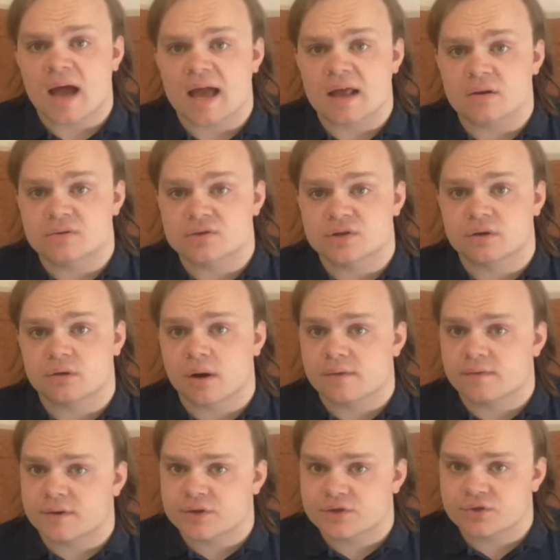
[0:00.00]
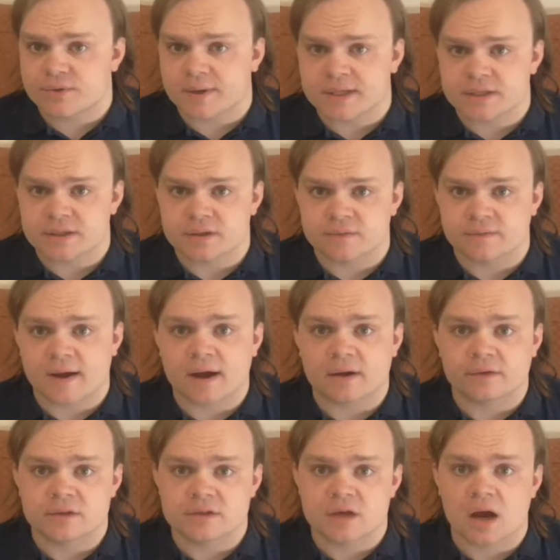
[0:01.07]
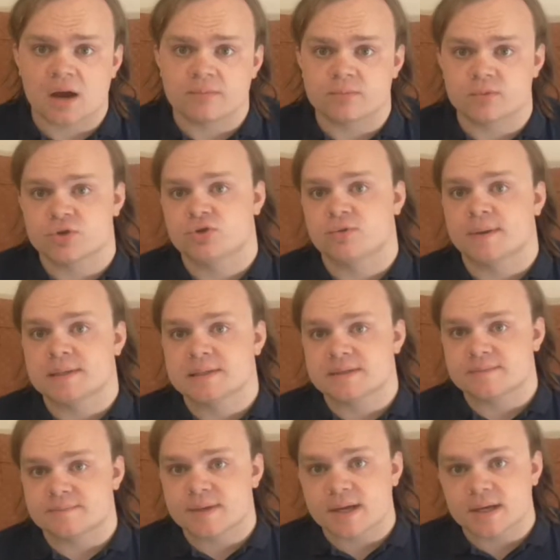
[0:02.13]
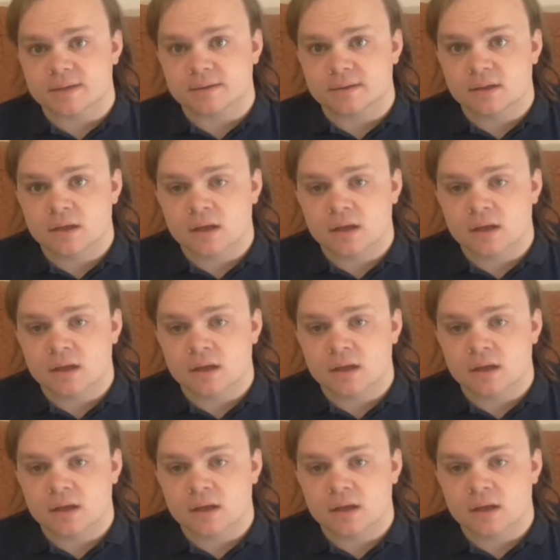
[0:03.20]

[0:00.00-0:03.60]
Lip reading: and also quite frustrating of how the time restraints have been.